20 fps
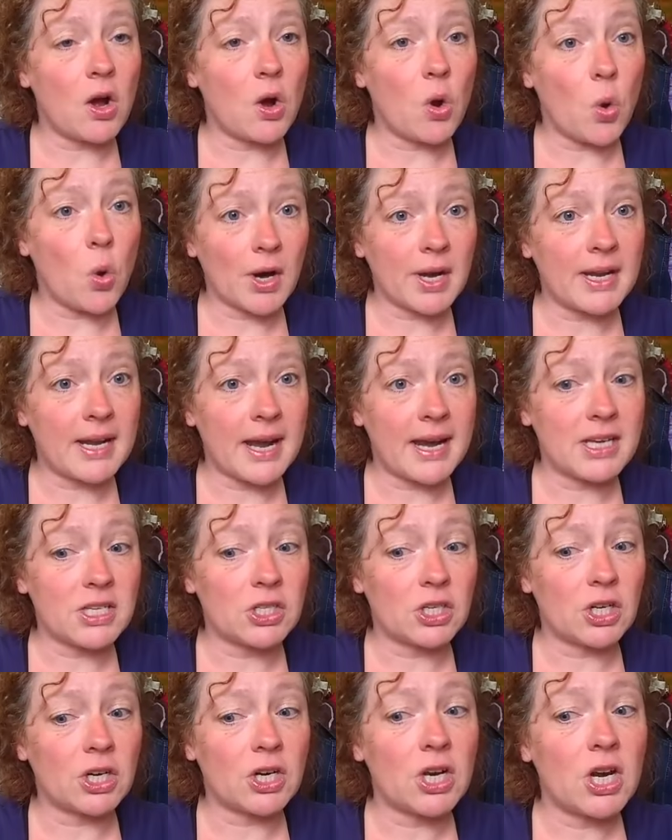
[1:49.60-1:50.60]

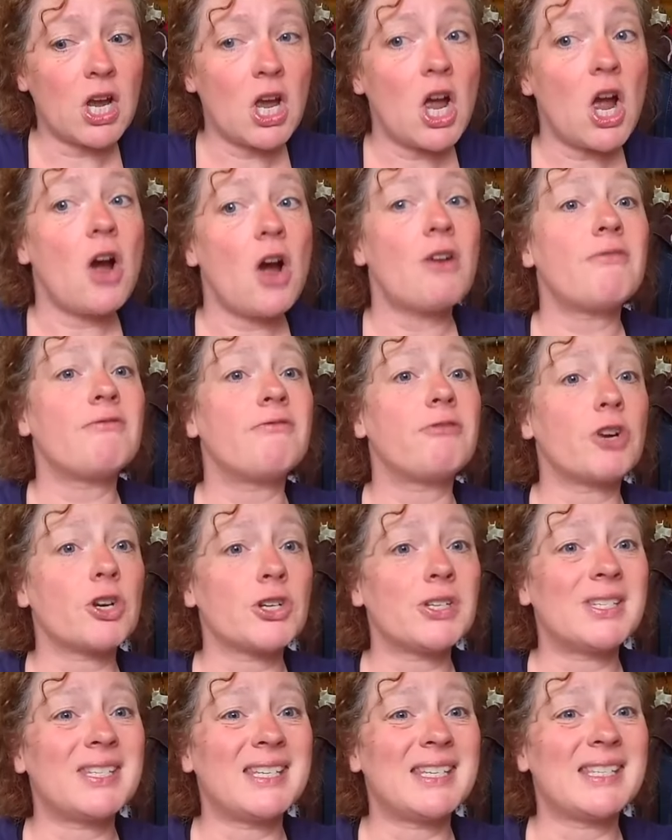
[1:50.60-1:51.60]
organizer
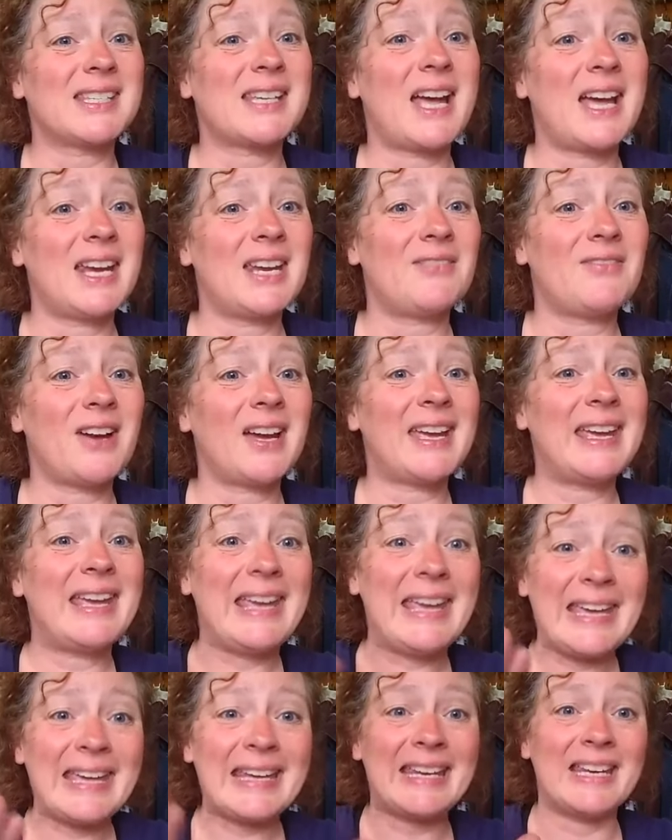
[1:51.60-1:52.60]
versus kind of a
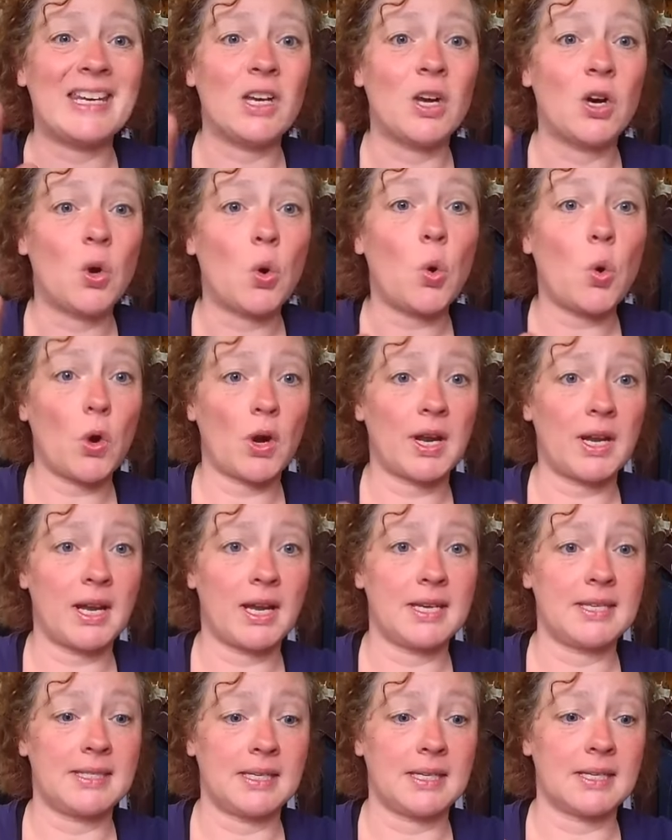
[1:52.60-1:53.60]
hidden
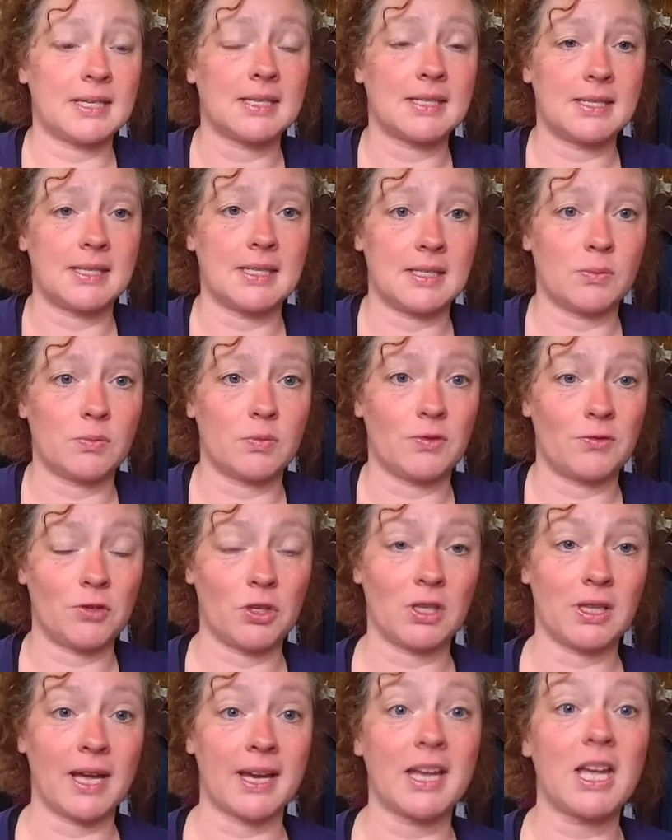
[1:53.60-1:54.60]
organizing system, if
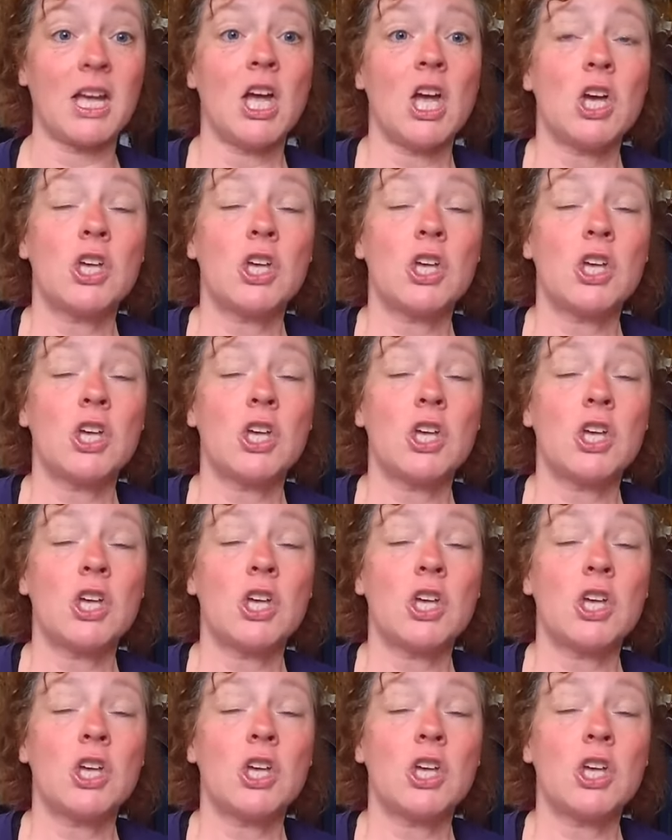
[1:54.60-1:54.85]
you like.